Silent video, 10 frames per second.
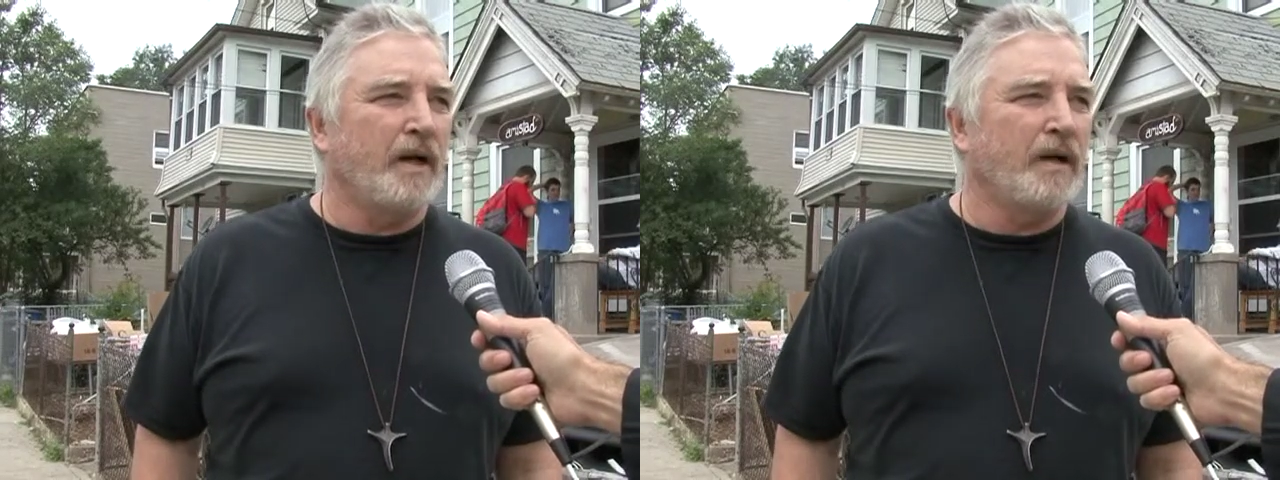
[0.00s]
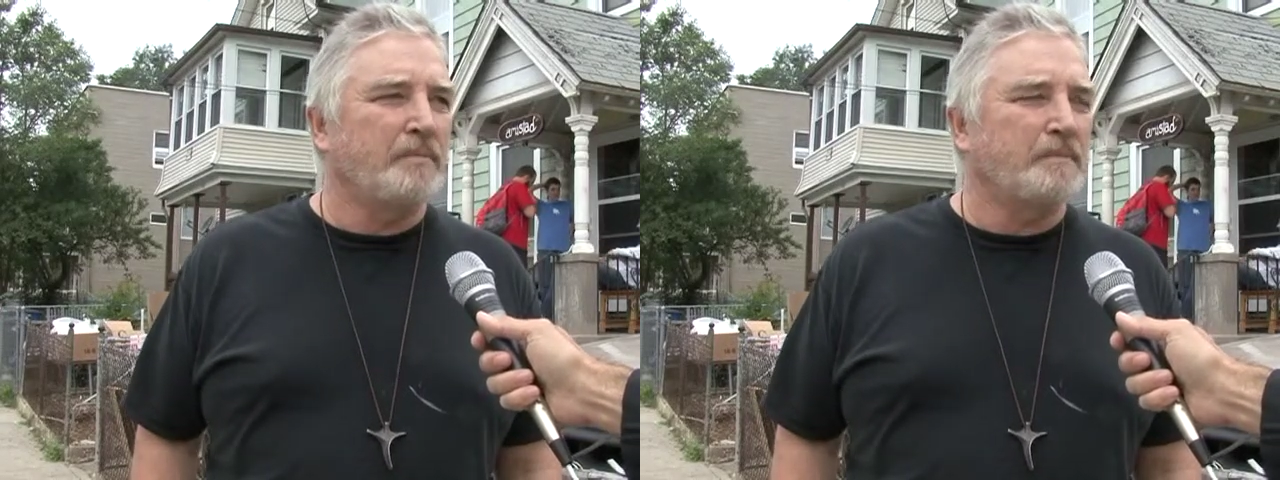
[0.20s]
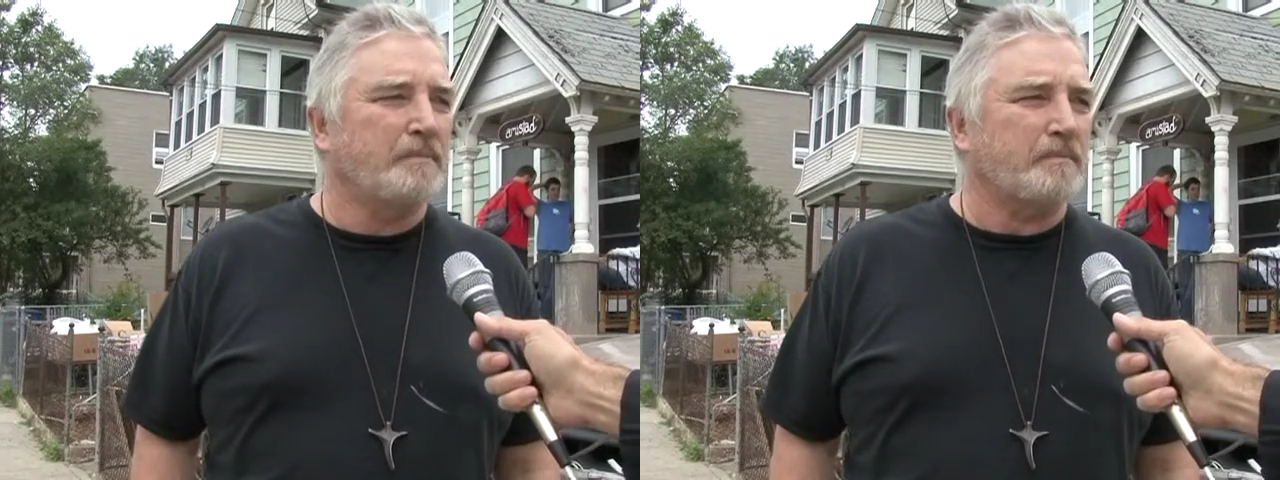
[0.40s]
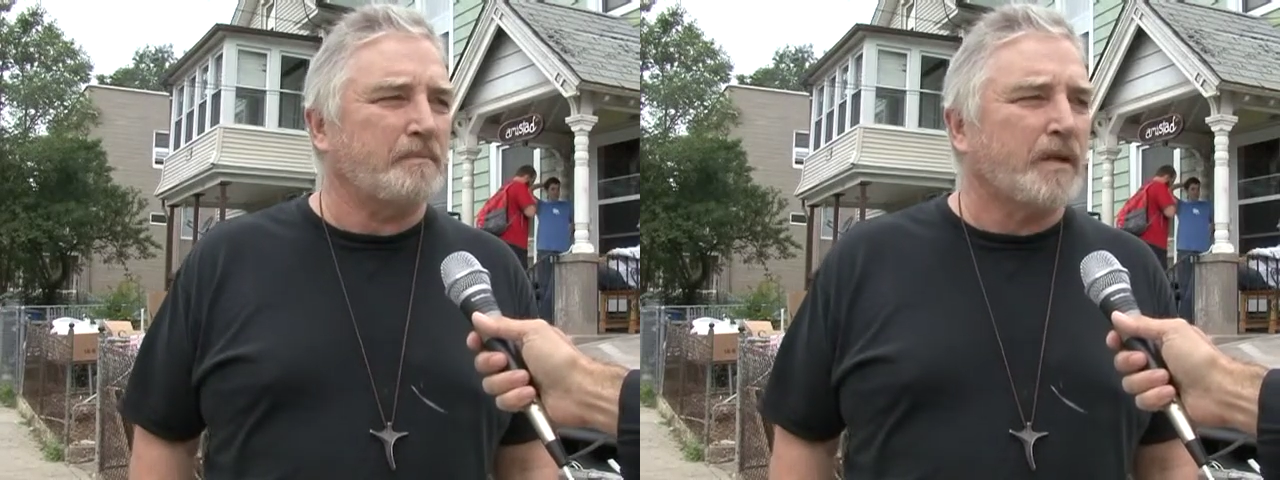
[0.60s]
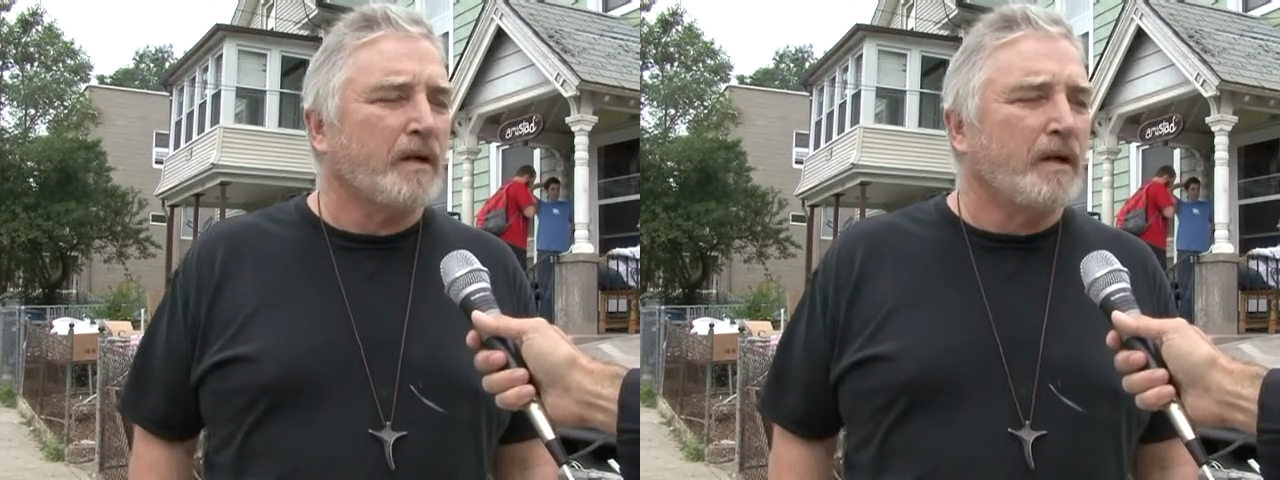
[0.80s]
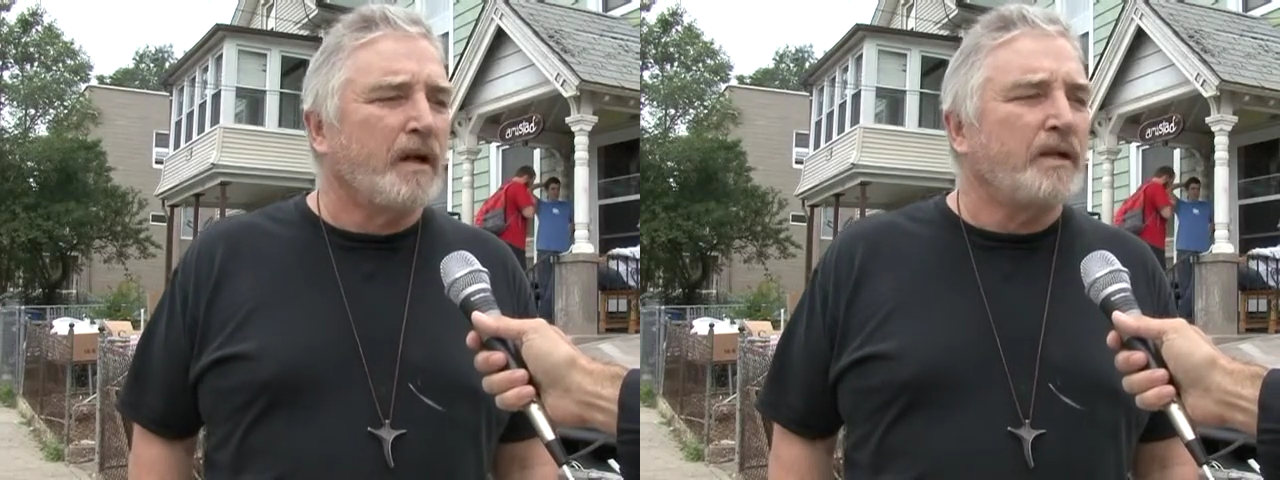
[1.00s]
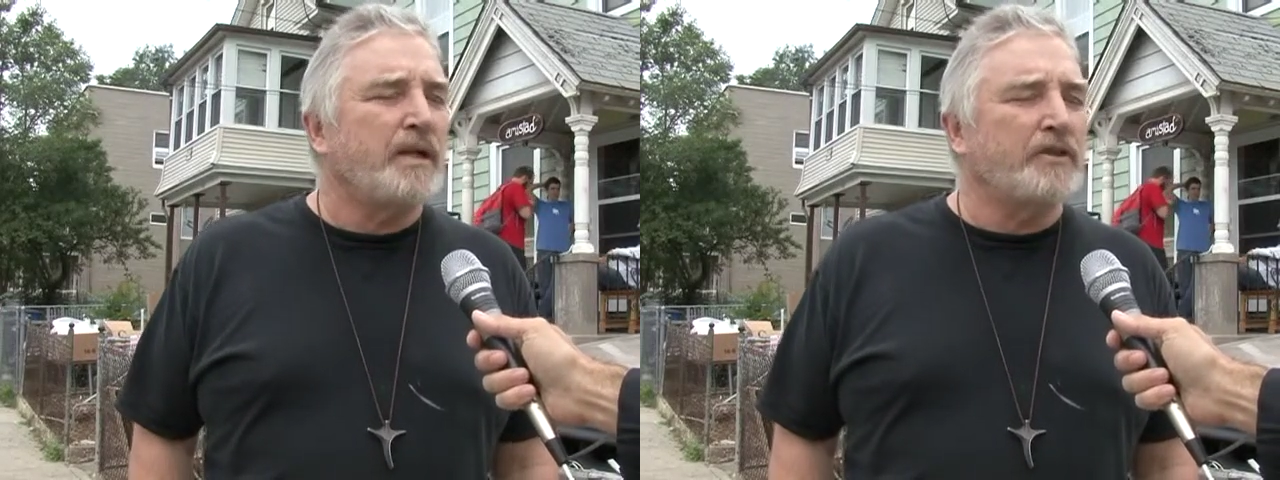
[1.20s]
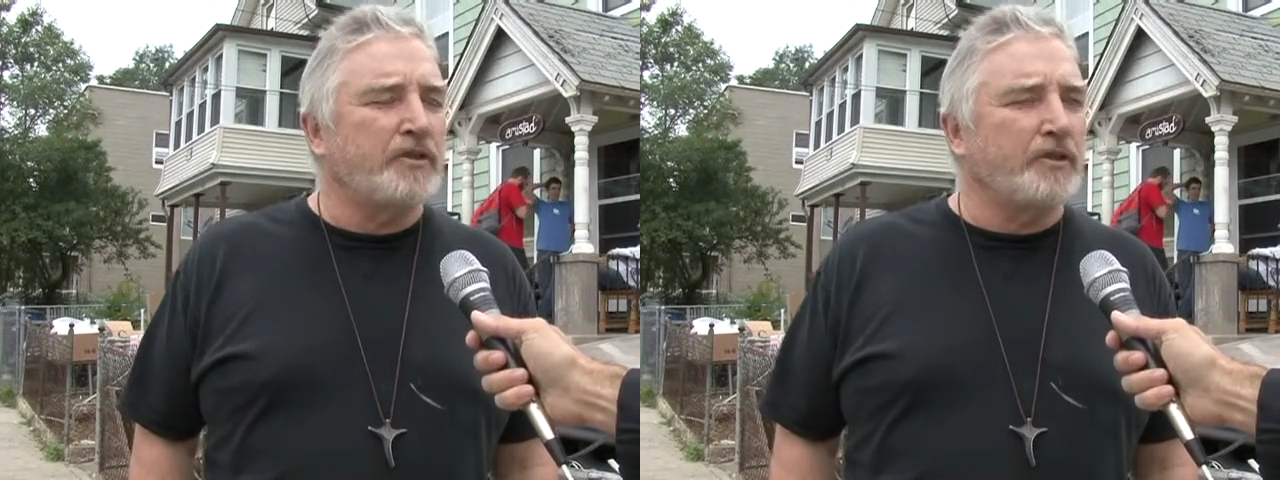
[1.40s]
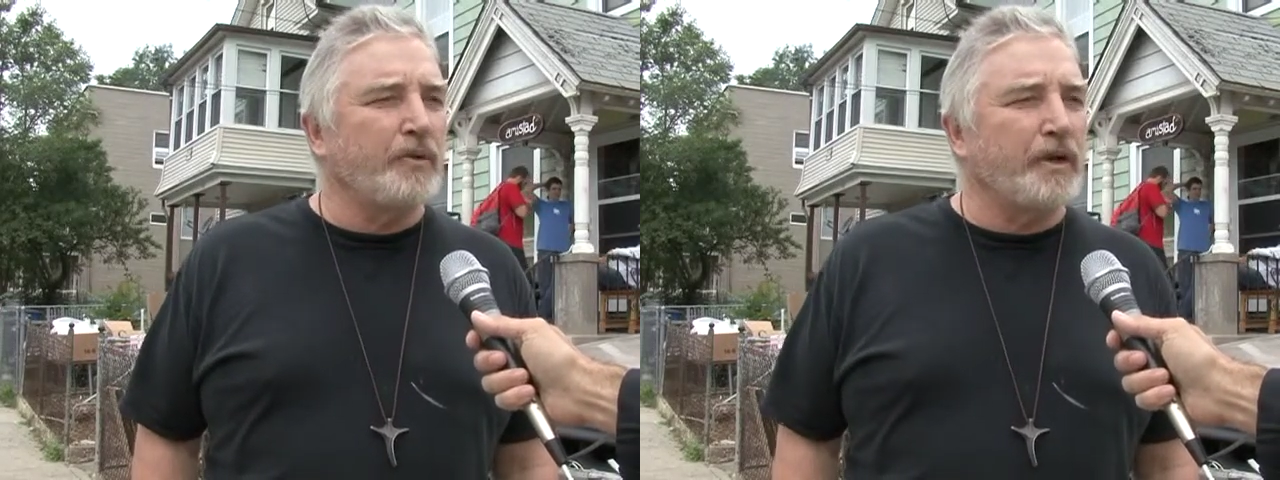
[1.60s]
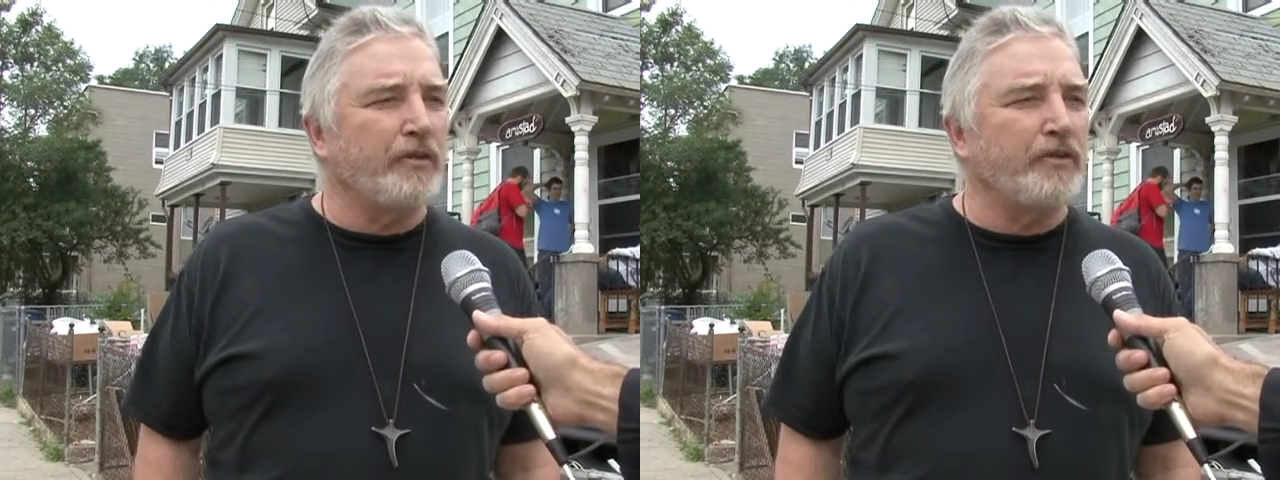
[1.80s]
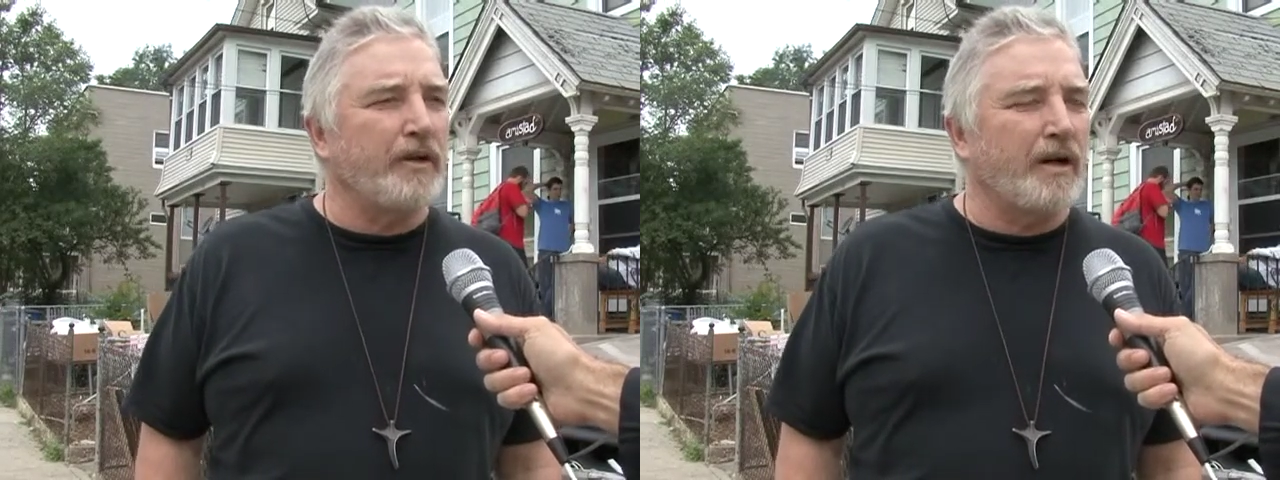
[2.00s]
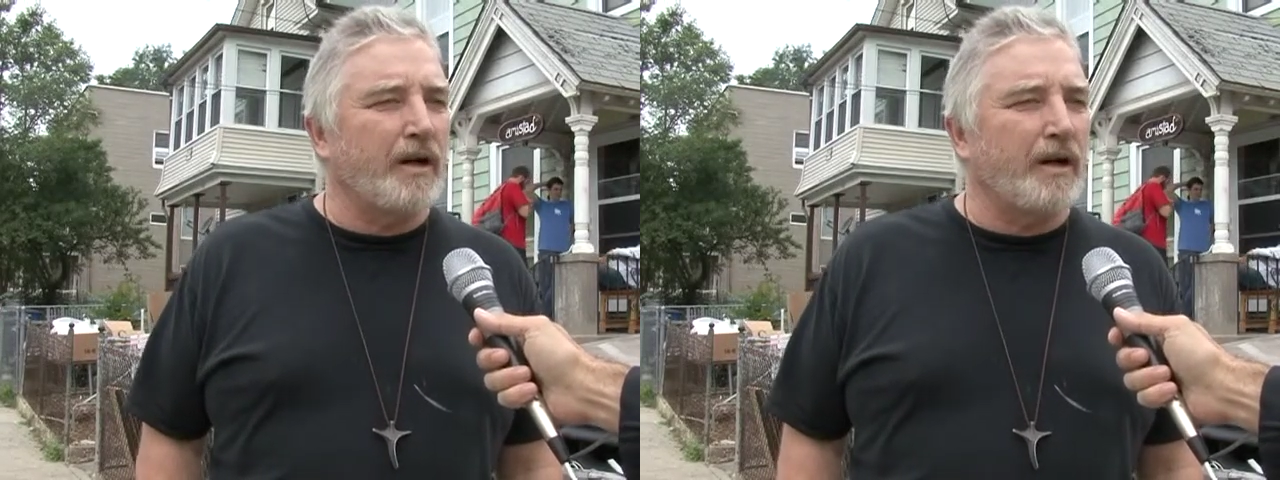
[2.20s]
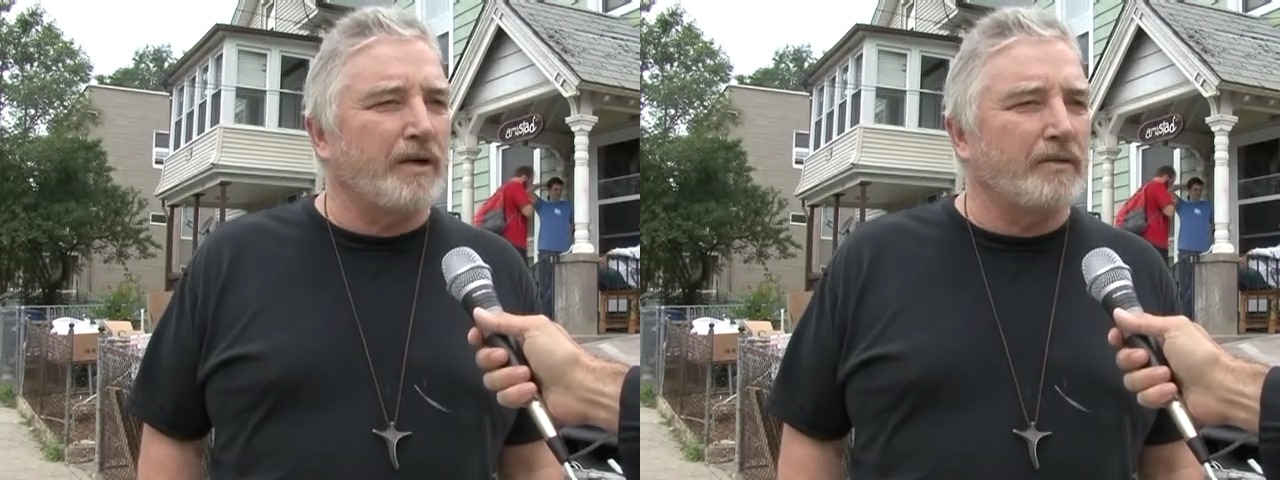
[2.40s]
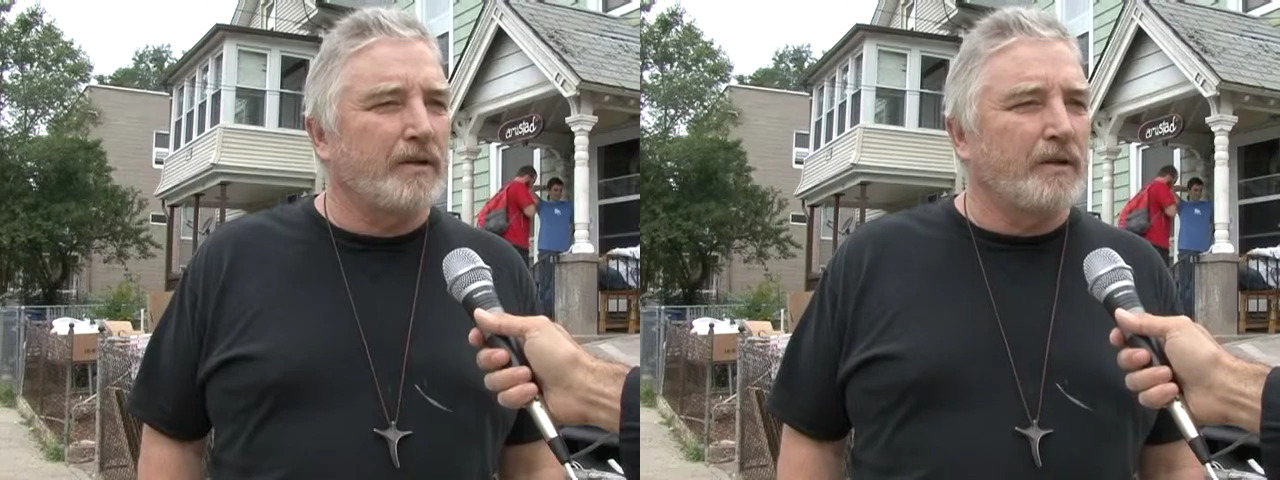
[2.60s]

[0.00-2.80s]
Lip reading: and to do whatever